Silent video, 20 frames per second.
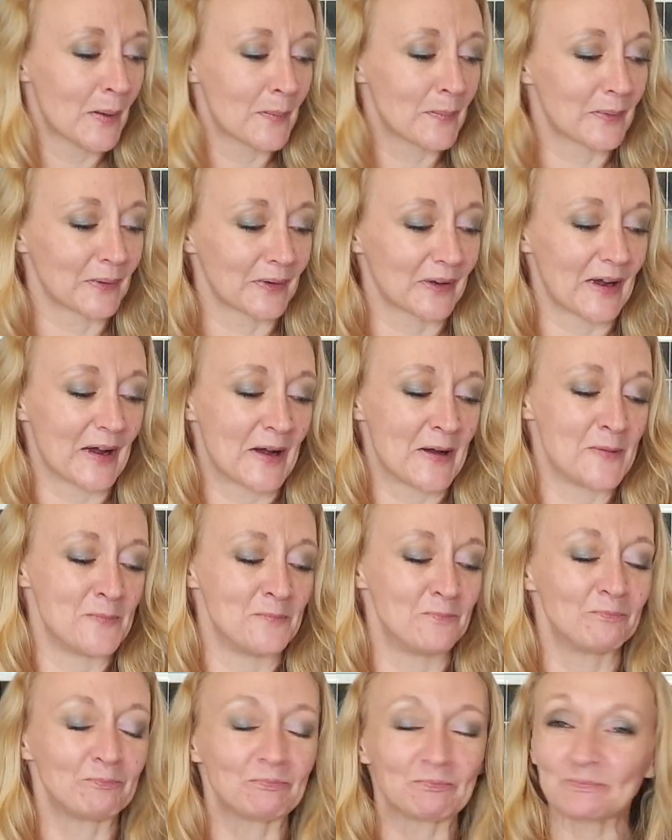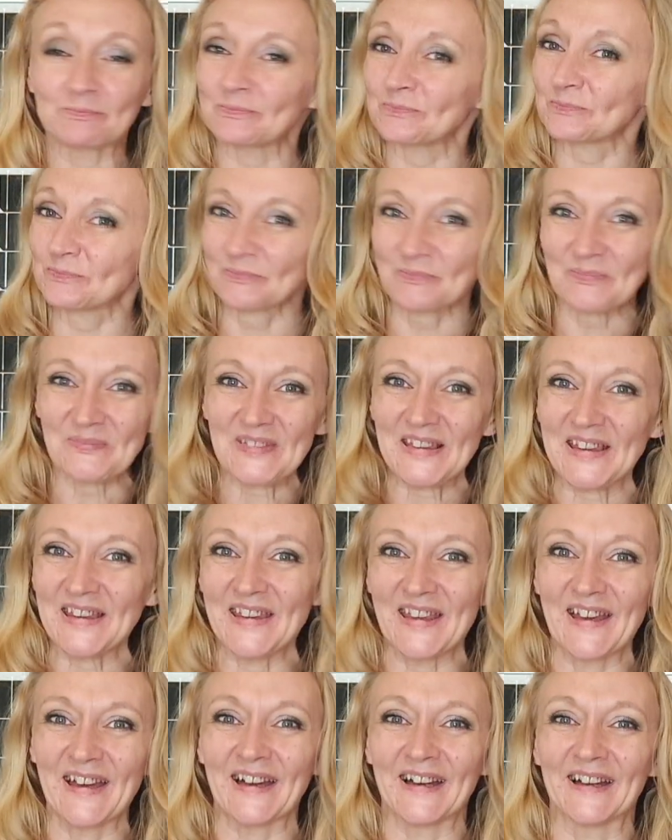But
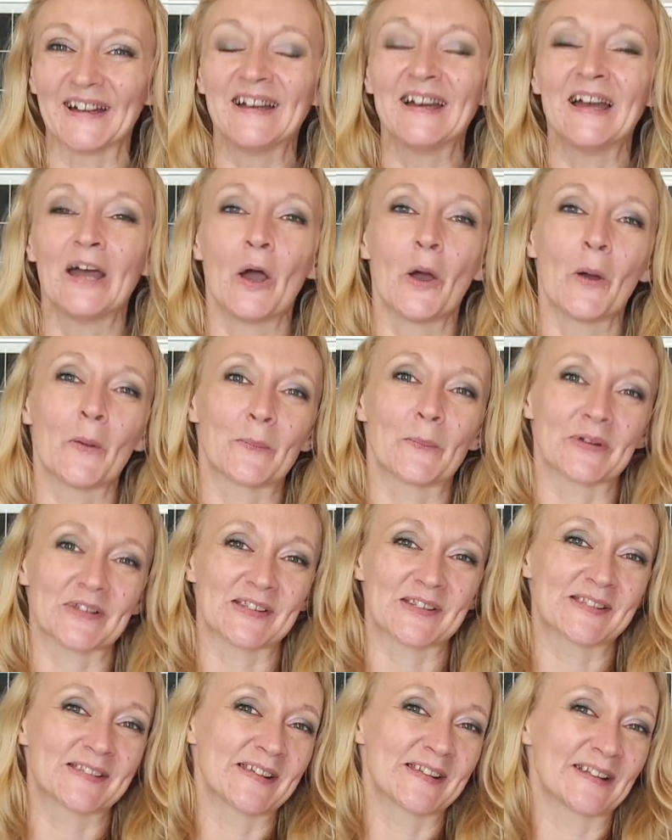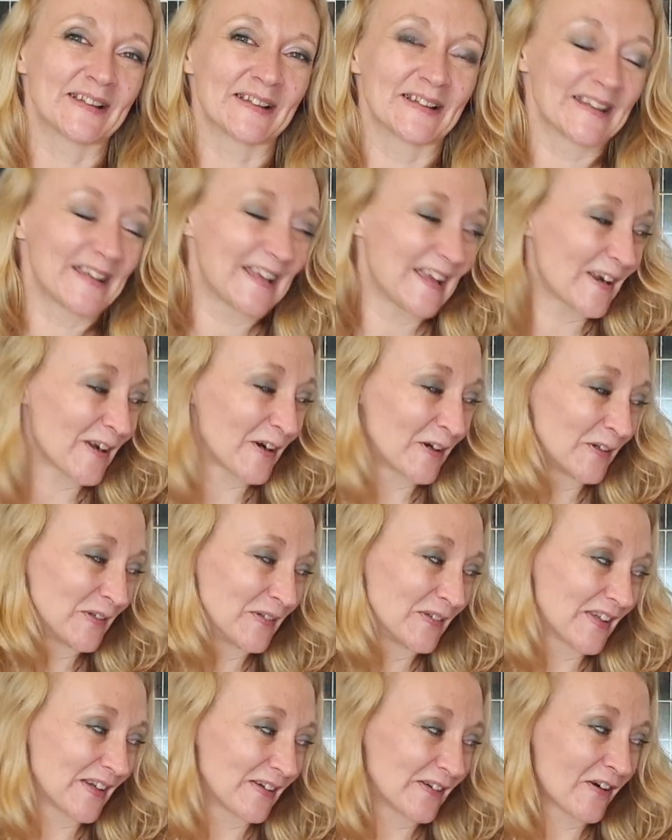yeah, but still,
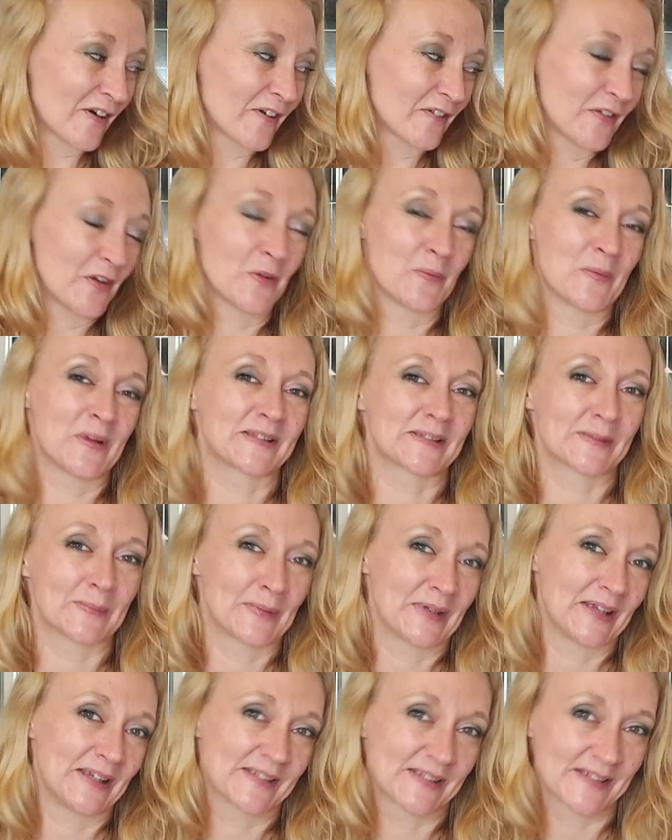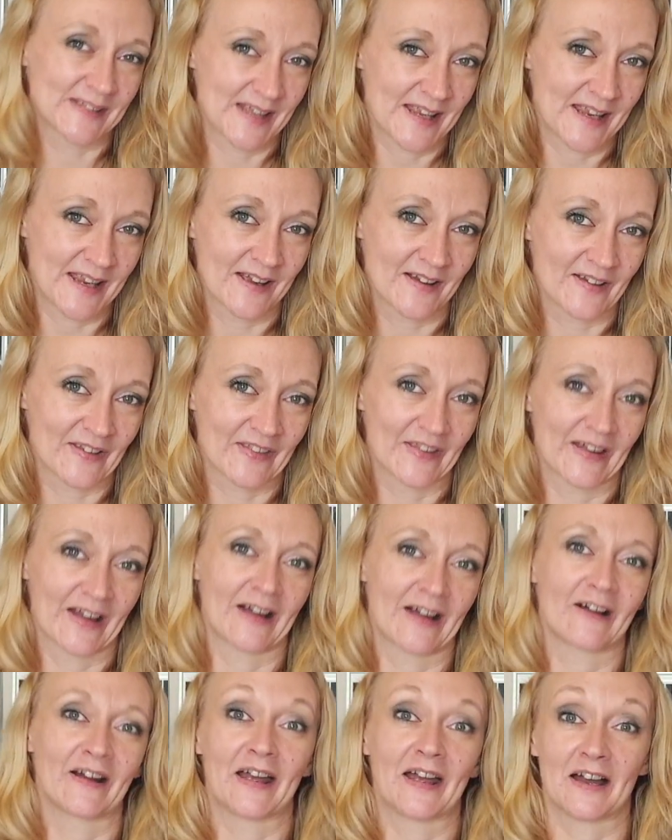there are a few bits and pieces here
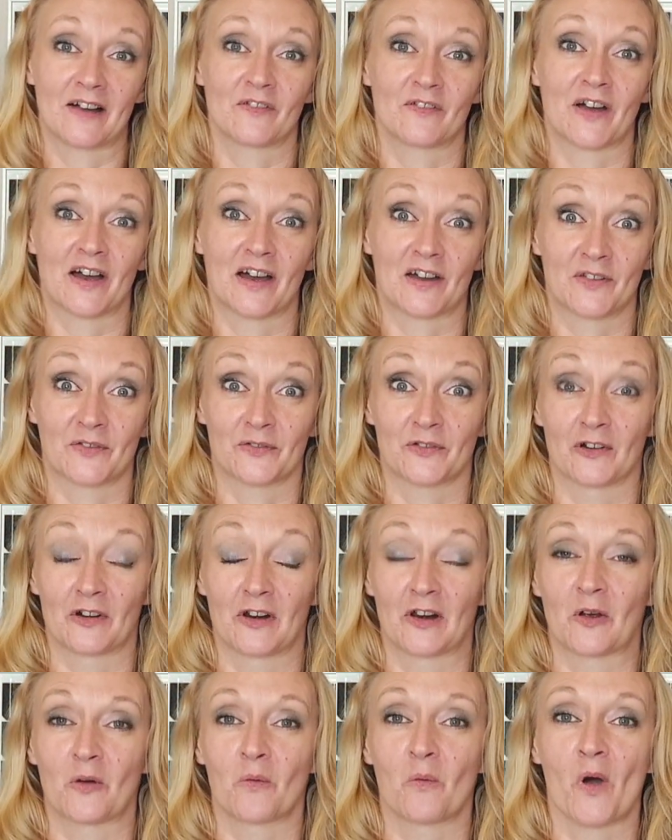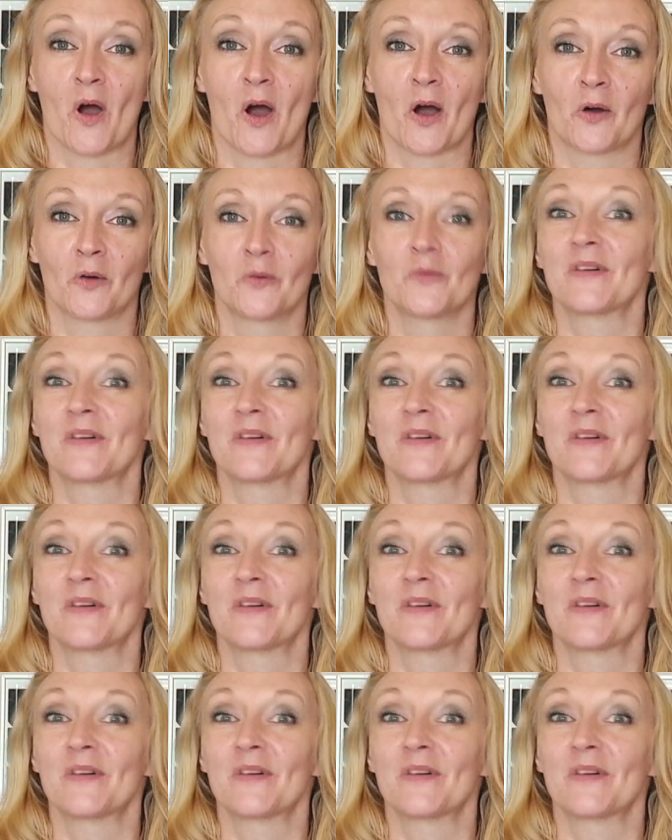that I have had for a little while,